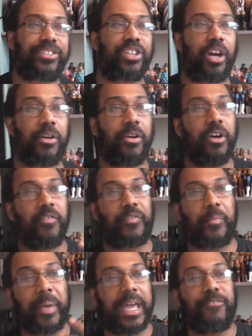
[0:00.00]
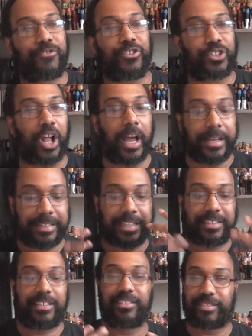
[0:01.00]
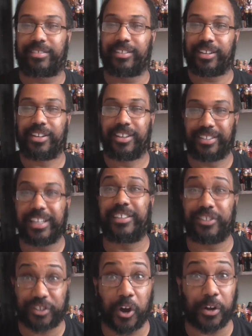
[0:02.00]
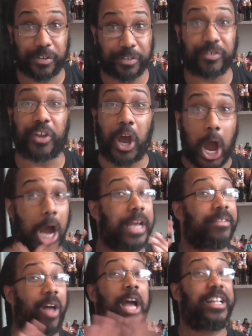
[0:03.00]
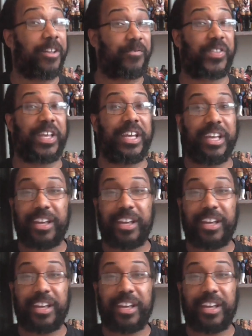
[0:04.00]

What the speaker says: So for me, it was just like, this is good. So I loved it.